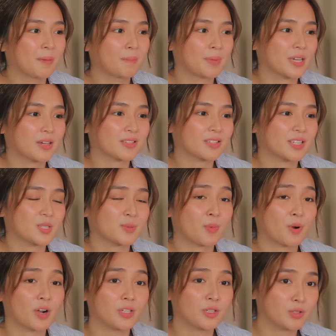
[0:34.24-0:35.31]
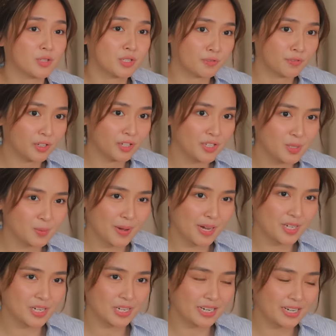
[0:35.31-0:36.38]
because it's more useful,
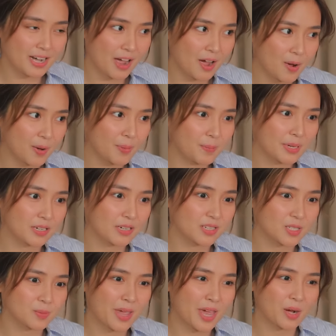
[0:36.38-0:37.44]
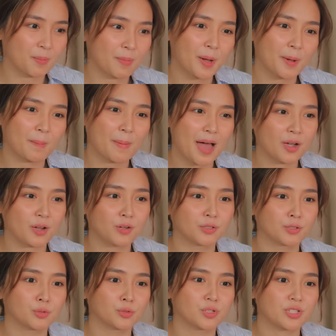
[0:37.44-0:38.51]
especially now because meron mga
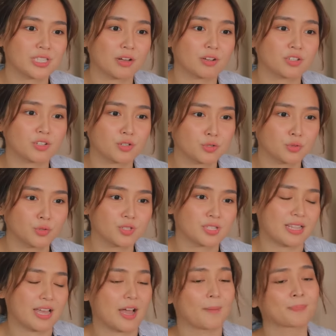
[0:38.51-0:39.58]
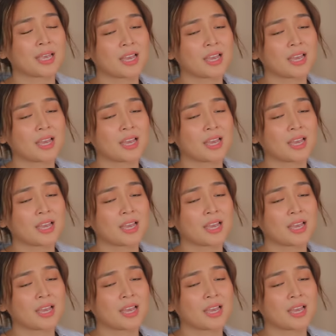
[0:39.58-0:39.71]
bagong rules now sa shoots na